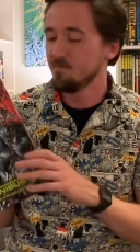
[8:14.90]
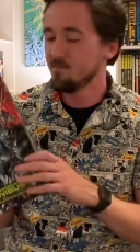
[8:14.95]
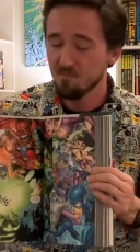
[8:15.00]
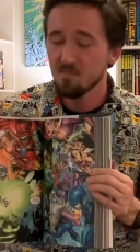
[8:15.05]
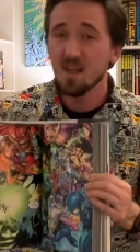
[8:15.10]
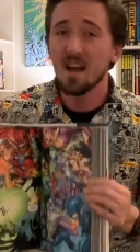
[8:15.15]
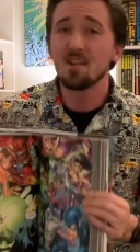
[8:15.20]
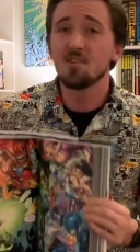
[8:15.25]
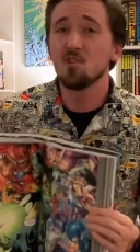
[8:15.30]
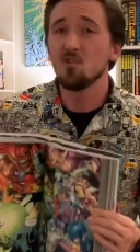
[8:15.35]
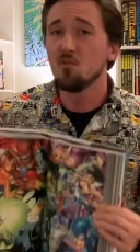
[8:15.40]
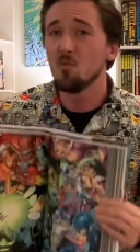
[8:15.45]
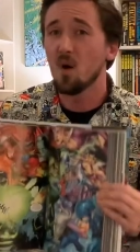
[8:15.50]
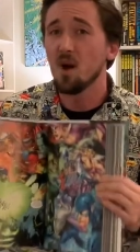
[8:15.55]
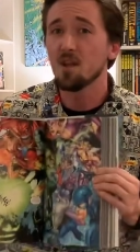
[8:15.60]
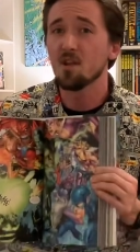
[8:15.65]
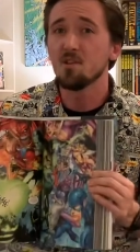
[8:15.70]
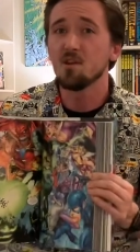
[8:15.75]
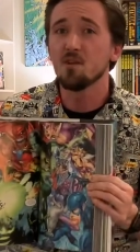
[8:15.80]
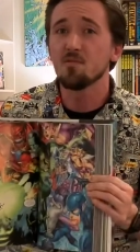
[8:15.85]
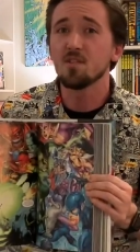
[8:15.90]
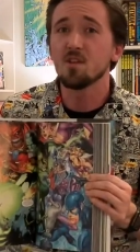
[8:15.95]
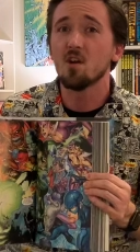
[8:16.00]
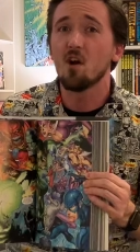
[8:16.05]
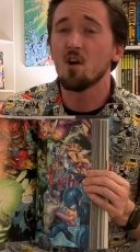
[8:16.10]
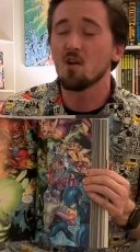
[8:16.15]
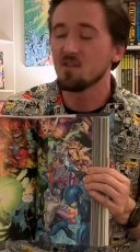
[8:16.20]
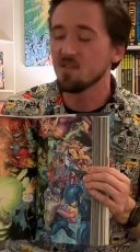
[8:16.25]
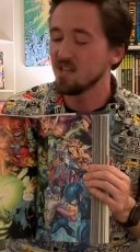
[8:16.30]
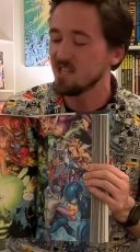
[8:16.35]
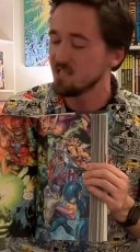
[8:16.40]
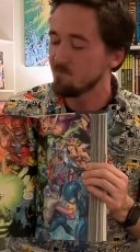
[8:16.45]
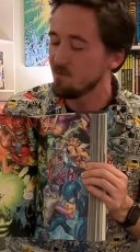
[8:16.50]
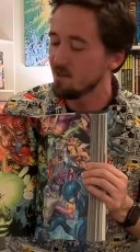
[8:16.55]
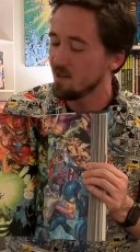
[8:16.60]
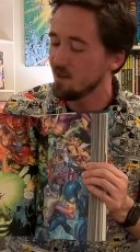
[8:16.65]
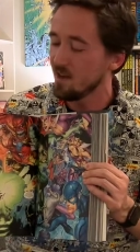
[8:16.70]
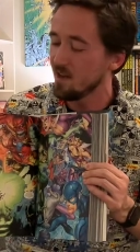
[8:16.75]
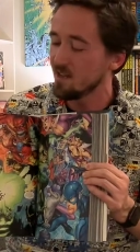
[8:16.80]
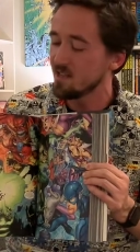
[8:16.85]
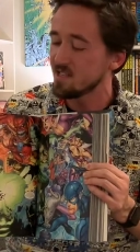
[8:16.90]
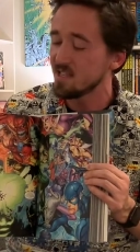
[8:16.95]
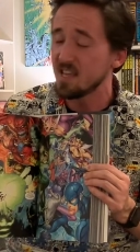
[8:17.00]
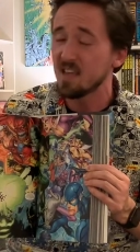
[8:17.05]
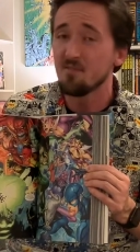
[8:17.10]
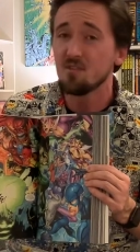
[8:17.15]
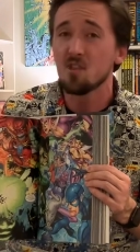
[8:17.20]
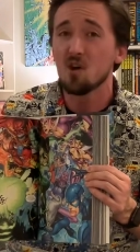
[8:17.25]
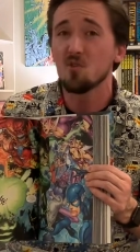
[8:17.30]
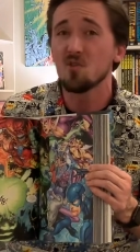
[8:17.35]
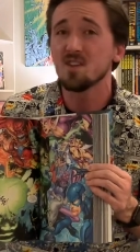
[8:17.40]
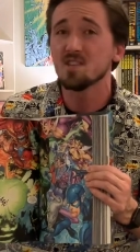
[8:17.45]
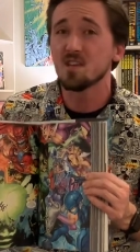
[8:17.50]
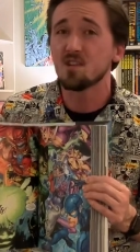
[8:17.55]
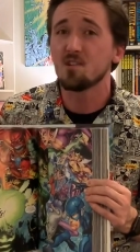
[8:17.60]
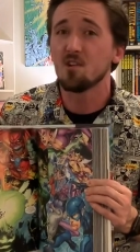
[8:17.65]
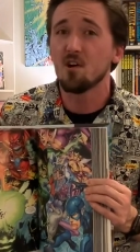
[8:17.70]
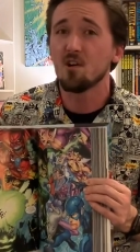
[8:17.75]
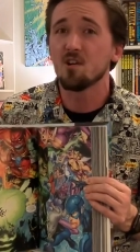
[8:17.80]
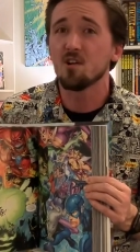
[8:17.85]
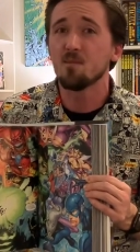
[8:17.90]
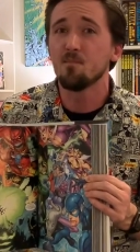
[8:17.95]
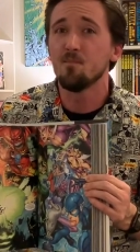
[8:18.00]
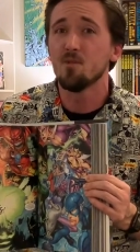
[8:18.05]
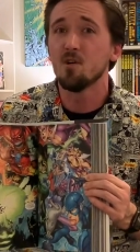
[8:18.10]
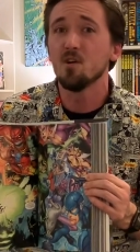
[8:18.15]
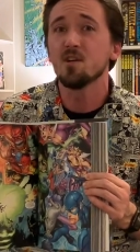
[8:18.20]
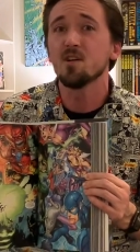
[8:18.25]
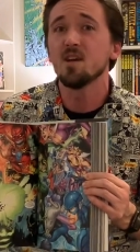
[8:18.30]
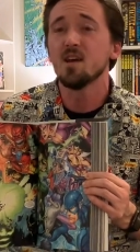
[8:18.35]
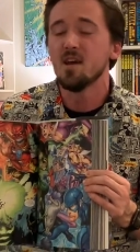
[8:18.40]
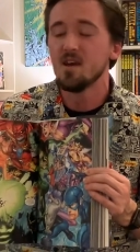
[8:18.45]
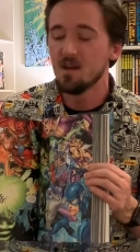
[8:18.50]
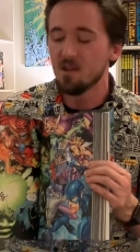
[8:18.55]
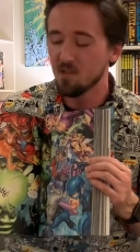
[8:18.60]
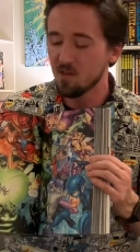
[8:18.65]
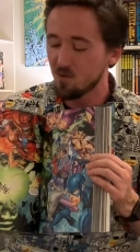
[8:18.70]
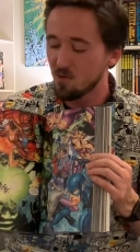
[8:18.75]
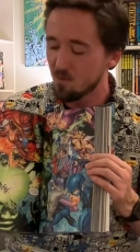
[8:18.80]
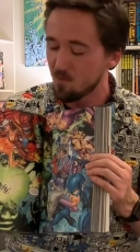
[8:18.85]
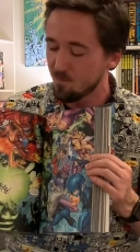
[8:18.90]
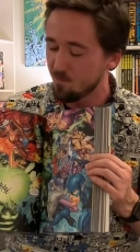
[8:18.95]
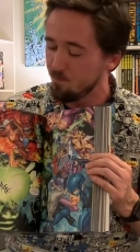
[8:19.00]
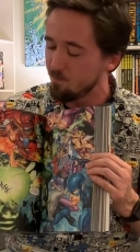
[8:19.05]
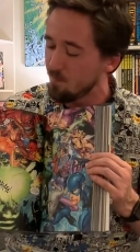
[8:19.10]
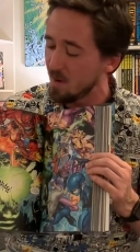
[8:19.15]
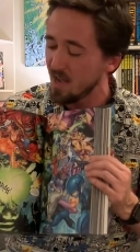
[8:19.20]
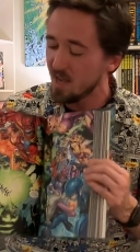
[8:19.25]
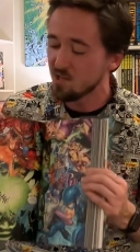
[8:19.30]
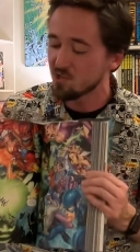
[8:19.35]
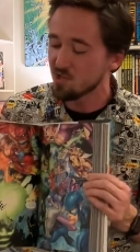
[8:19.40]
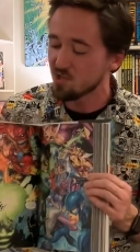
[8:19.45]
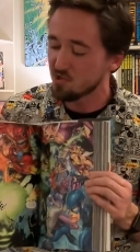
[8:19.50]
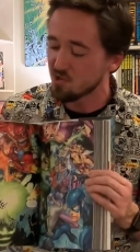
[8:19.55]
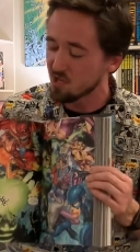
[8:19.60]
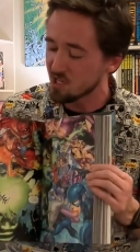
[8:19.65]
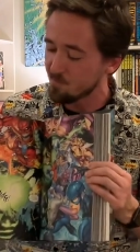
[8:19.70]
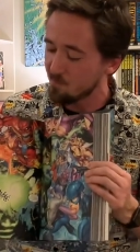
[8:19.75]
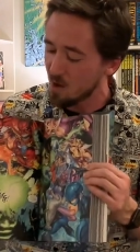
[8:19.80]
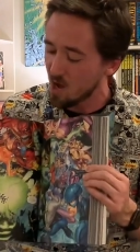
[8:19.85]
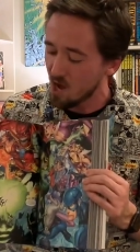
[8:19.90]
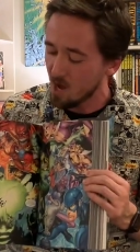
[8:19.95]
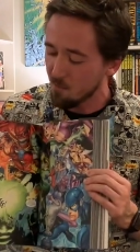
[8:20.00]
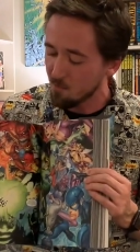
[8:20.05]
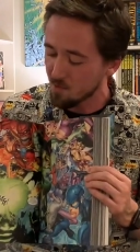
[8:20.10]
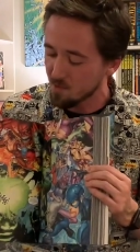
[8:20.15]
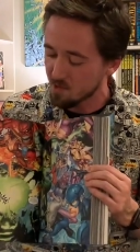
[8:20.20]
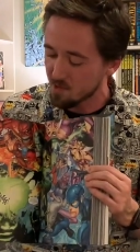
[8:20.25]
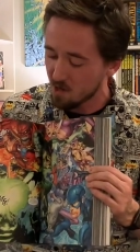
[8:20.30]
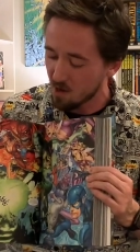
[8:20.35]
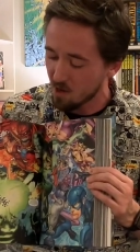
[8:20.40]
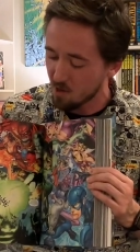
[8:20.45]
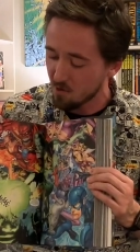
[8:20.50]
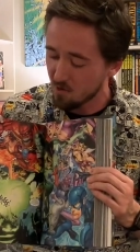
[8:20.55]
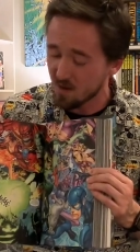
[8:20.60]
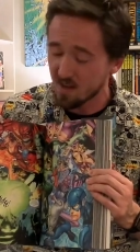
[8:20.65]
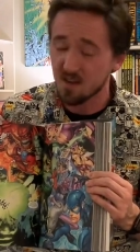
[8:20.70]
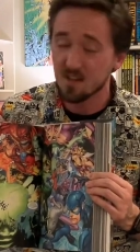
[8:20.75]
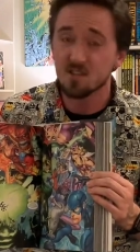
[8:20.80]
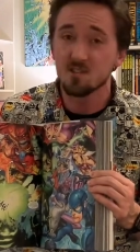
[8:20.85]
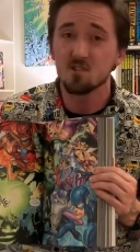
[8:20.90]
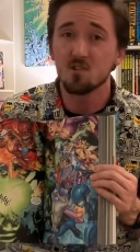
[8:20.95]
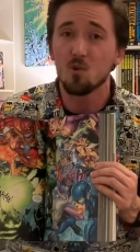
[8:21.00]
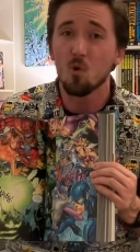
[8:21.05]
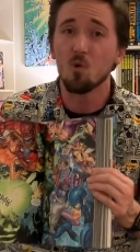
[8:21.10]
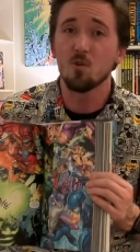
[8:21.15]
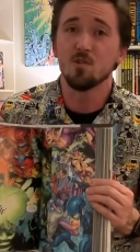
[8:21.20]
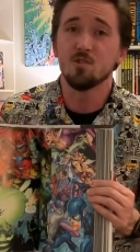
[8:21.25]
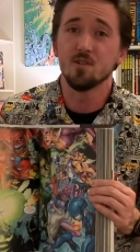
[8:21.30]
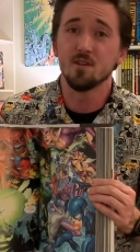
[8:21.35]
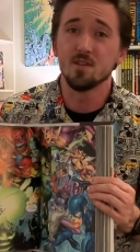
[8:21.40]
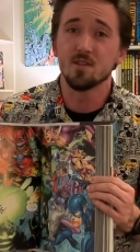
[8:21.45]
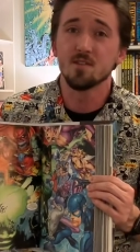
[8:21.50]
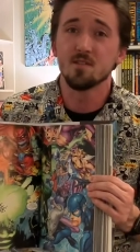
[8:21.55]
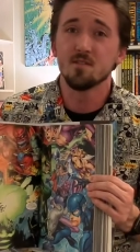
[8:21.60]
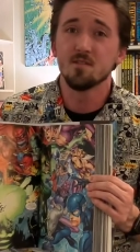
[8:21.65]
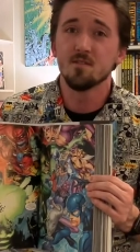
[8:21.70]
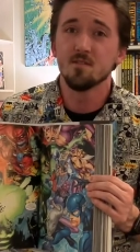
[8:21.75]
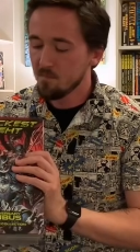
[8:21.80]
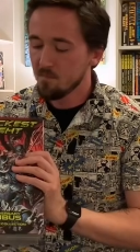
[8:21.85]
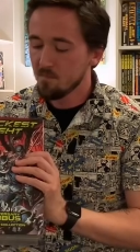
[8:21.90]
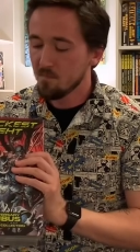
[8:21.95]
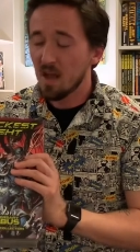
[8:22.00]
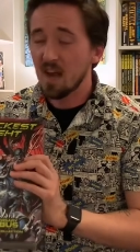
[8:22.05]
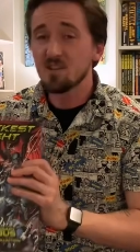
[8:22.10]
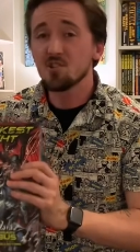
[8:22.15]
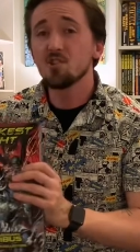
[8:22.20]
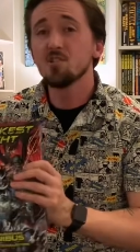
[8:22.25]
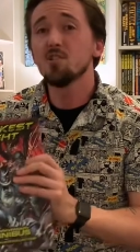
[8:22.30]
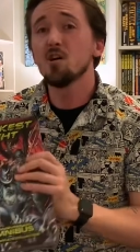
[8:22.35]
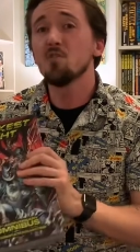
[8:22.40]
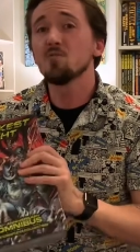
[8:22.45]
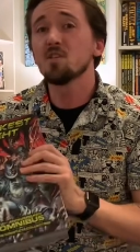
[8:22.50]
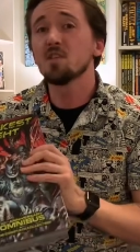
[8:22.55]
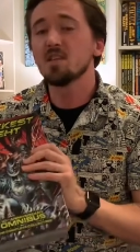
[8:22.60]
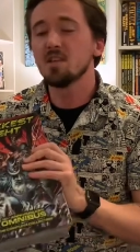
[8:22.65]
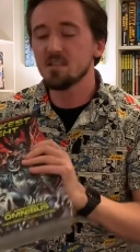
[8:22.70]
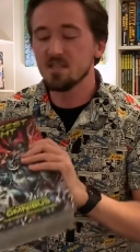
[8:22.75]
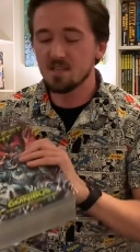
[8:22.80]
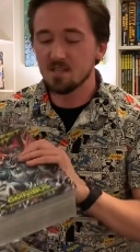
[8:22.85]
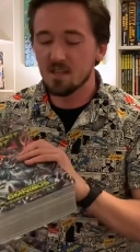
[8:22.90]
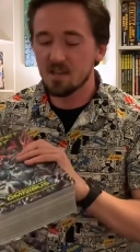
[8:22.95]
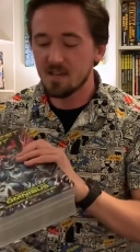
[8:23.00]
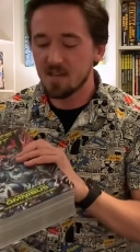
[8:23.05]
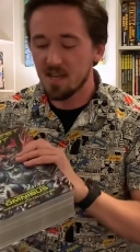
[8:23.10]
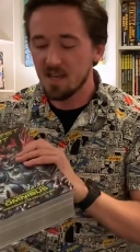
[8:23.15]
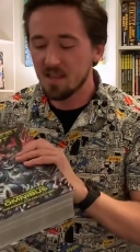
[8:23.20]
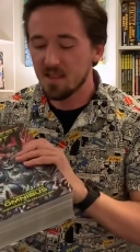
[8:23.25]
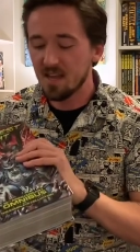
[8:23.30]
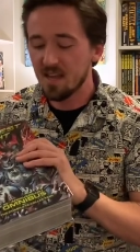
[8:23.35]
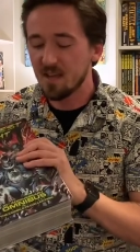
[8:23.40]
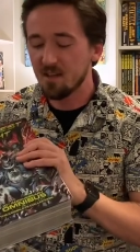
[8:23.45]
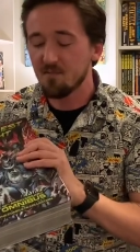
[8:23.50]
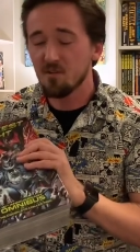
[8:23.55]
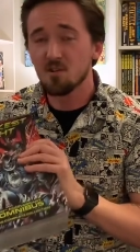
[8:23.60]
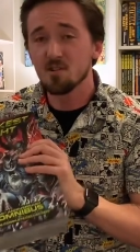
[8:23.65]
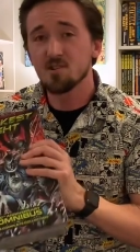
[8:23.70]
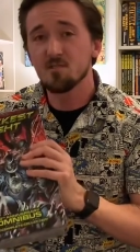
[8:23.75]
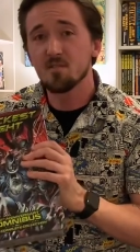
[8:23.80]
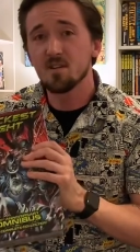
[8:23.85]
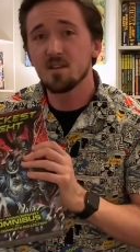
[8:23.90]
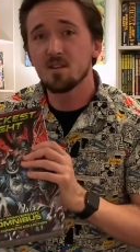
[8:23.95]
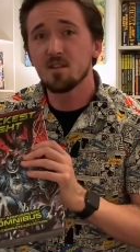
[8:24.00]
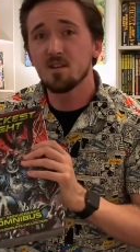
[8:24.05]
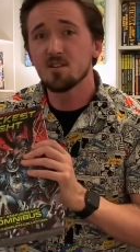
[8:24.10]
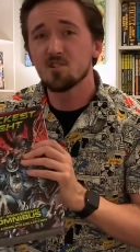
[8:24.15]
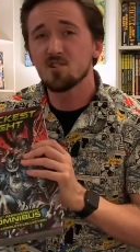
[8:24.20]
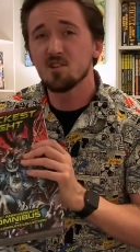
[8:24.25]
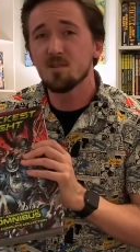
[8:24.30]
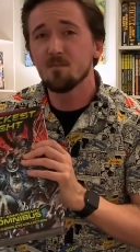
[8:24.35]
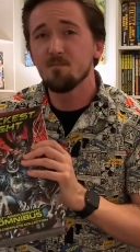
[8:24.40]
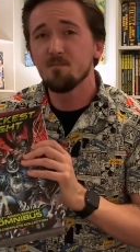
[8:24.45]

I do want to note the art in this because even though it is a darker book, the pages just pop with color and it's gorgeous. I should note that this is the 10th anniversary edition,